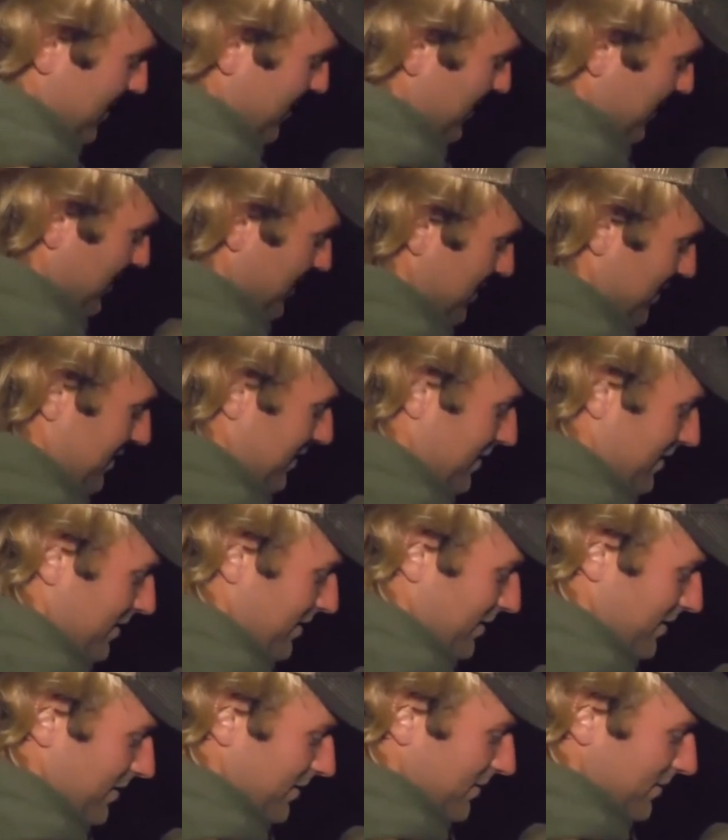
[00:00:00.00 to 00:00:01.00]
I'll tell you
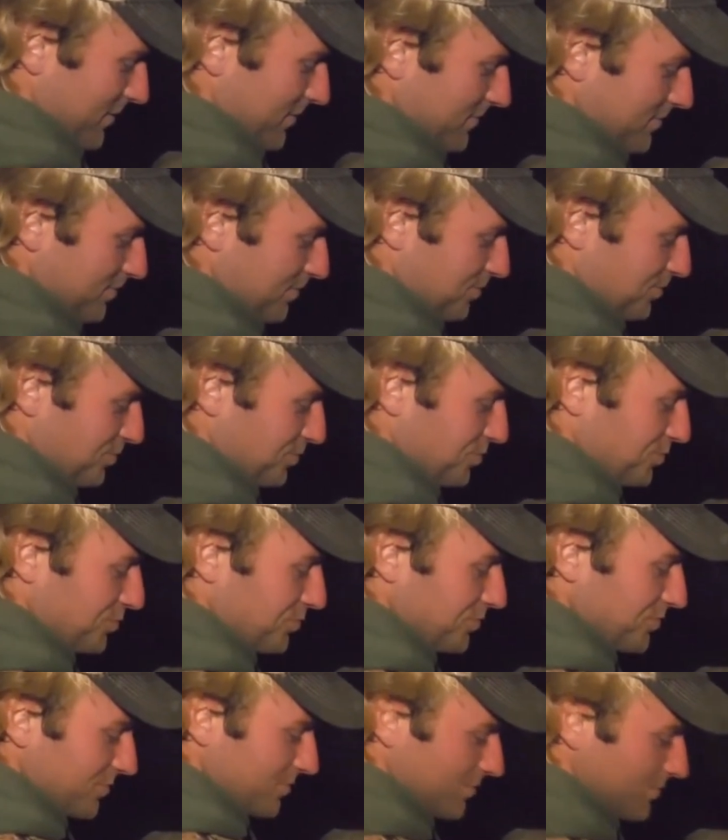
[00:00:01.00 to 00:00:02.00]
what, Energizer
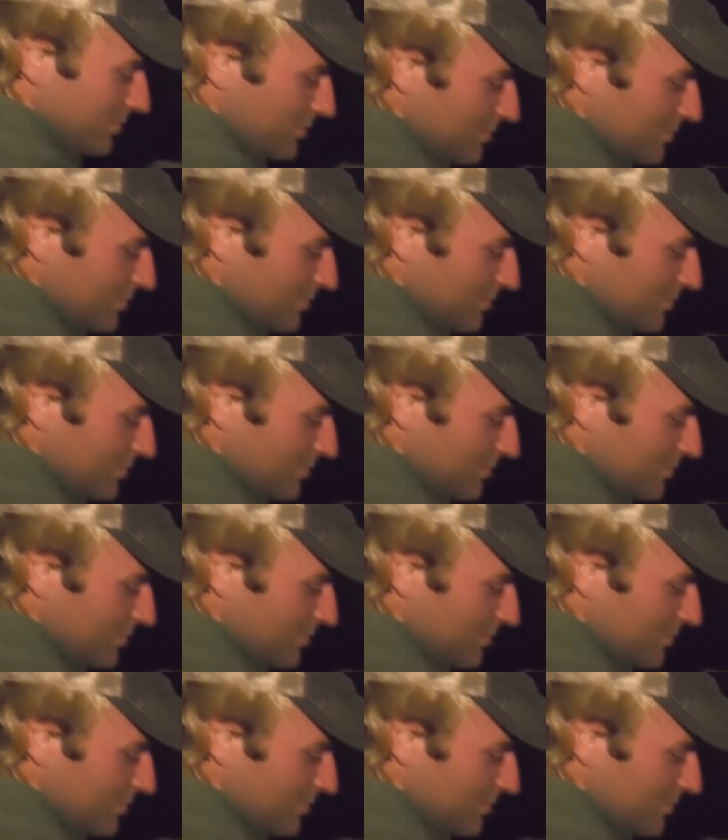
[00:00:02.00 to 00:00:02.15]
Bunny.